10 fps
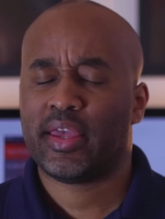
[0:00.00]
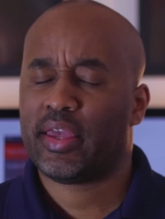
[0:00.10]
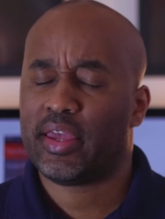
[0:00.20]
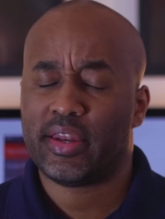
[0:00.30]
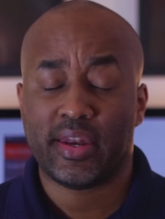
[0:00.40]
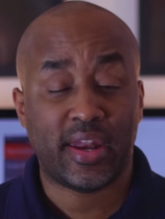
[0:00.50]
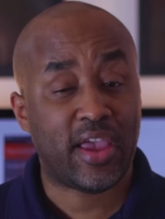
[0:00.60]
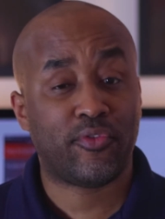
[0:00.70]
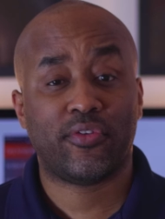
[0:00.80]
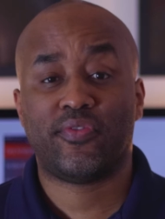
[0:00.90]
It
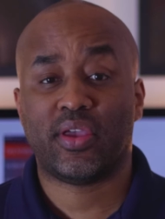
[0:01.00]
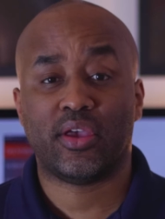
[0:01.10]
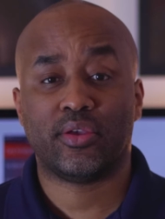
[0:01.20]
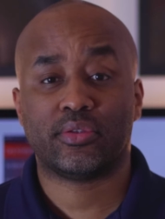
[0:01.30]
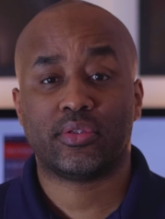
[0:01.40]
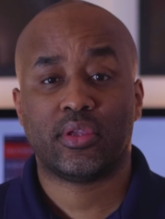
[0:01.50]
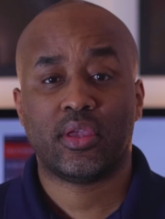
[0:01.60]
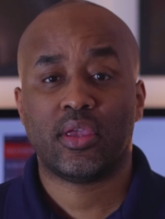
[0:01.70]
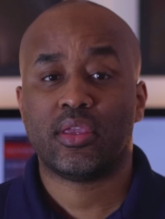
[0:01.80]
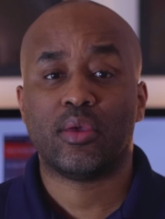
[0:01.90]
never fails.
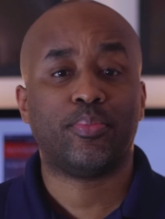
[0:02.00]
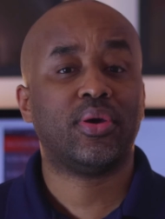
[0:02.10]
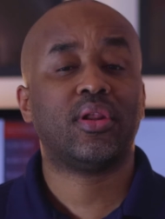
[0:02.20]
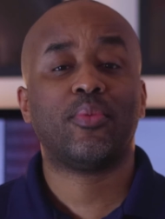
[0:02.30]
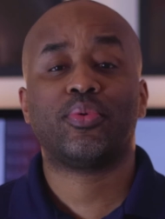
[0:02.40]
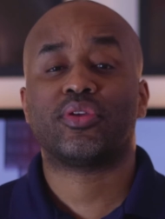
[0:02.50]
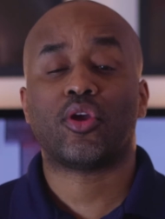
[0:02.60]
You put up with an